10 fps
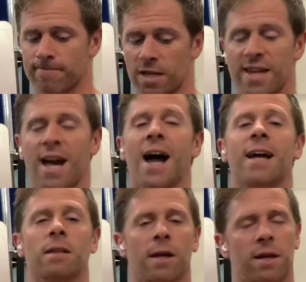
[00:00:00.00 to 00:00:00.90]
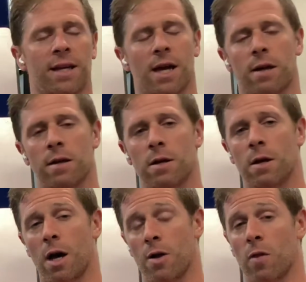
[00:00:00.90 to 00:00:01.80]
they highlighted again
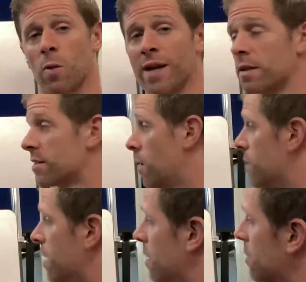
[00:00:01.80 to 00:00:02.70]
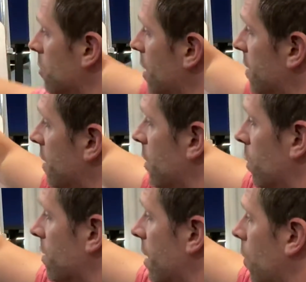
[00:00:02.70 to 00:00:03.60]
another weakness. I would say the two that did
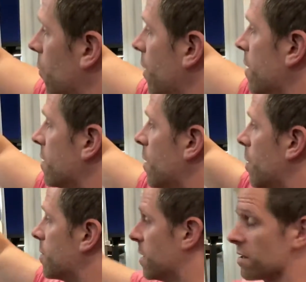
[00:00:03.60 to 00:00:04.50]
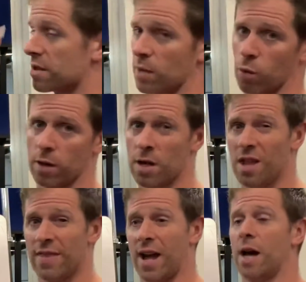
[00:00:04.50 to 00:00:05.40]
was the alternating step-ups and the slide board.
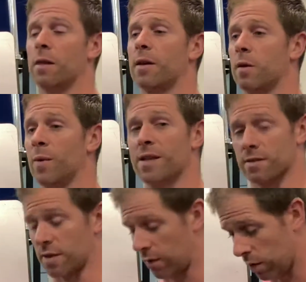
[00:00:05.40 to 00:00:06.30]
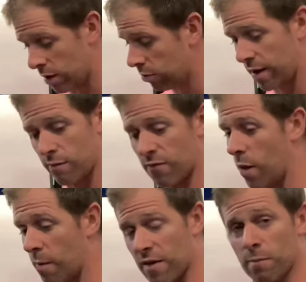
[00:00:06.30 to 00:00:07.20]
They highlighted a weakness. I literally felt
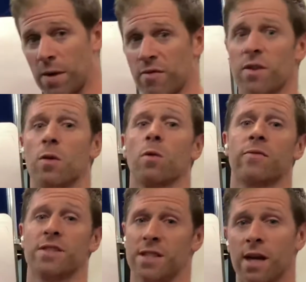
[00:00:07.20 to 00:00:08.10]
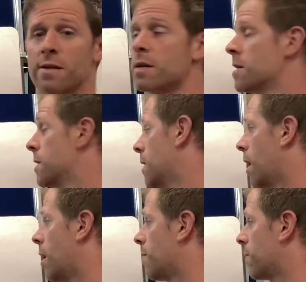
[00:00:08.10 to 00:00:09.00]
my feet were fatigued
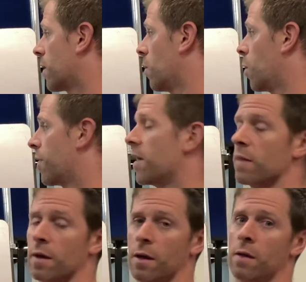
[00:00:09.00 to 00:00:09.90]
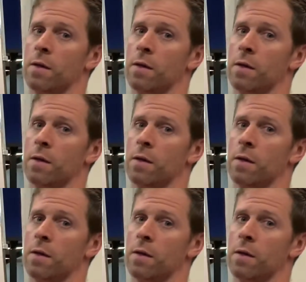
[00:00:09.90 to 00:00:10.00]
within the